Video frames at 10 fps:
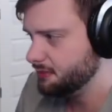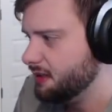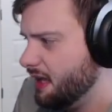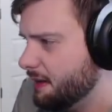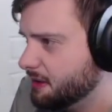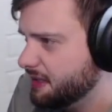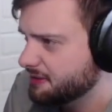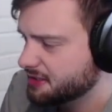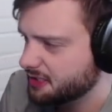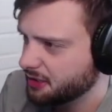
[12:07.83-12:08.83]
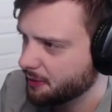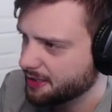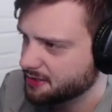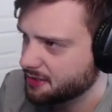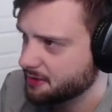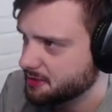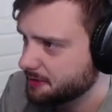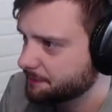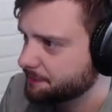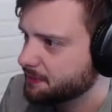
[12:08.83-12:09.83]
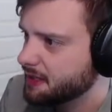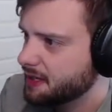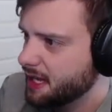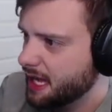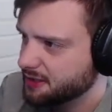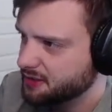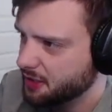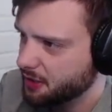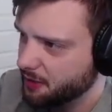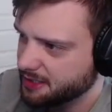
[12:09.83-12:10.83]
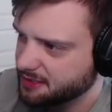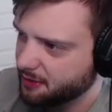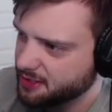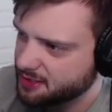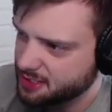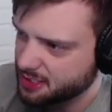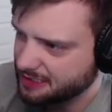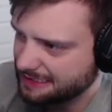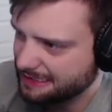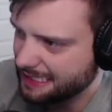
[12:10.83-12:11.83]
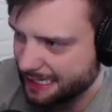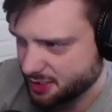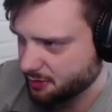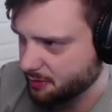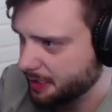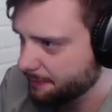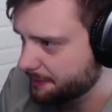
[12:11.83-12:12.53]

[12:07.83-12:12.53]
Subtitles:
I believe, is a US cruiser. And so it's going to just light you up.